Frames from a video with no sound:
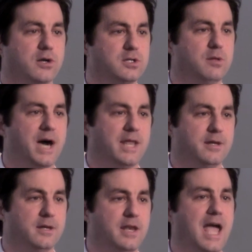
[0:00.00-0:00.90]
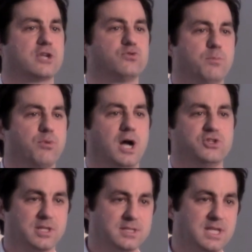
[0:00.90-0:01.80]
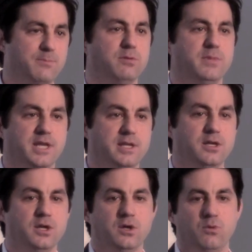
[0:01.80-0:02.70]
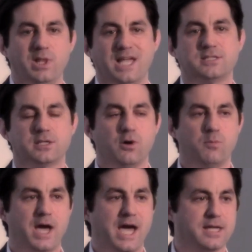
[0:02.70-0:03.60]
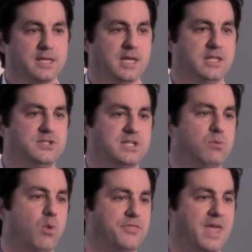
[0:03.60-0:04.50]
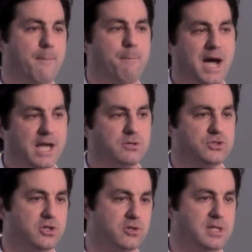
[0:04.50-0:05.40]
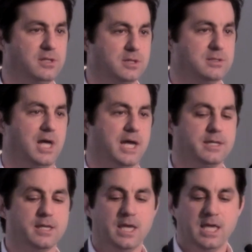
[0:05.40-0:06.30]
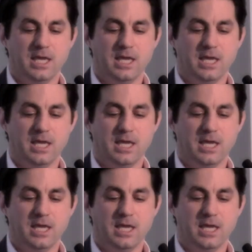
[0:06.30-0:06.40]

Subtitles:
an article about an actual project that's implemented, we like to go back and see what that buyer's journey looked like.